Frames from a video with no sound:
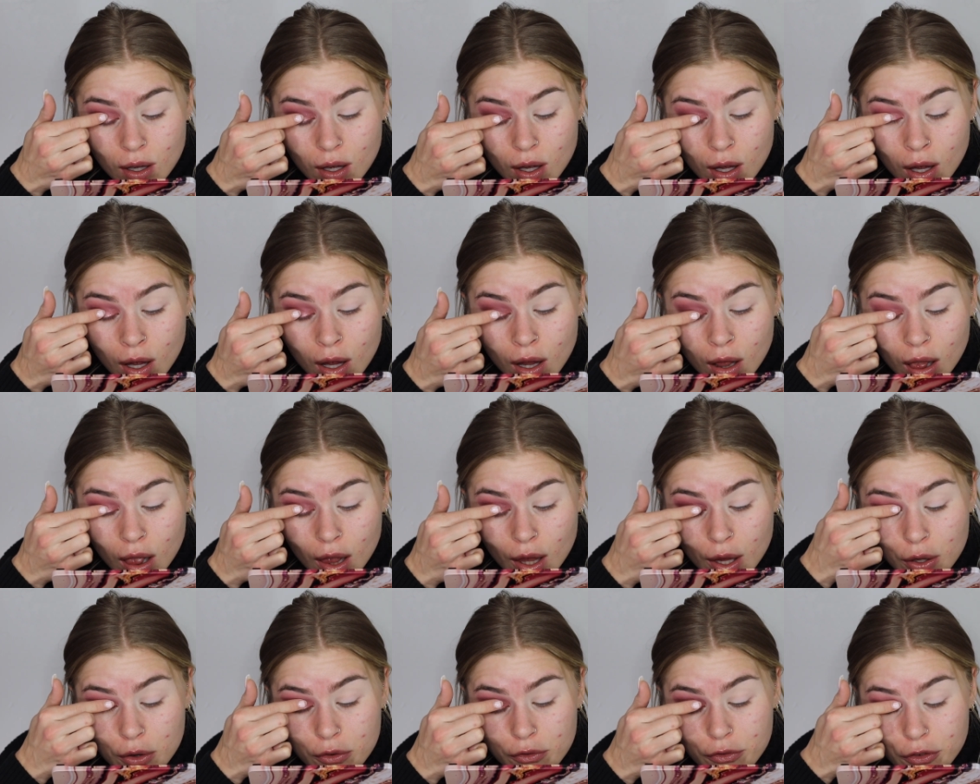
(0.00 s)
all
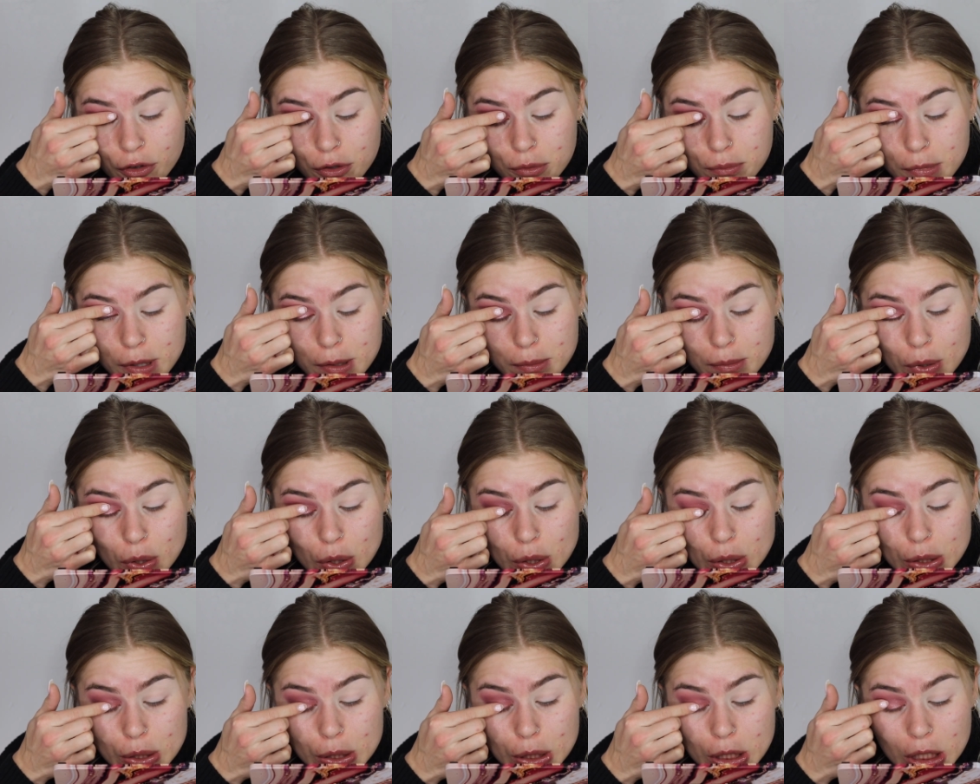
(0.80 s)
over my
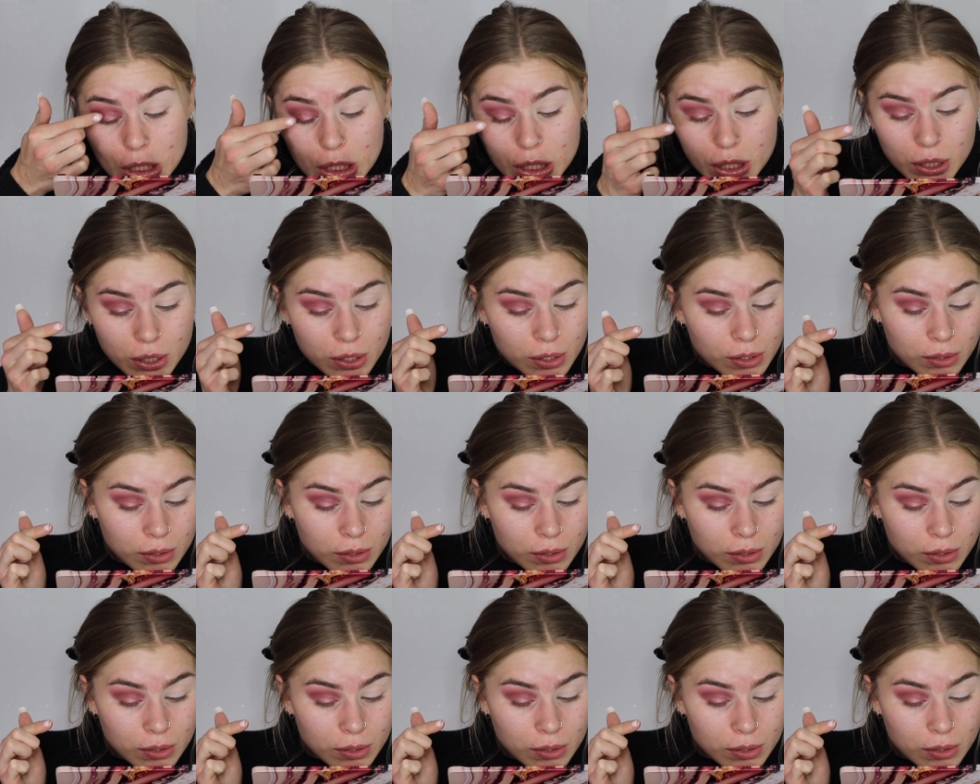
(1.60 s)
body.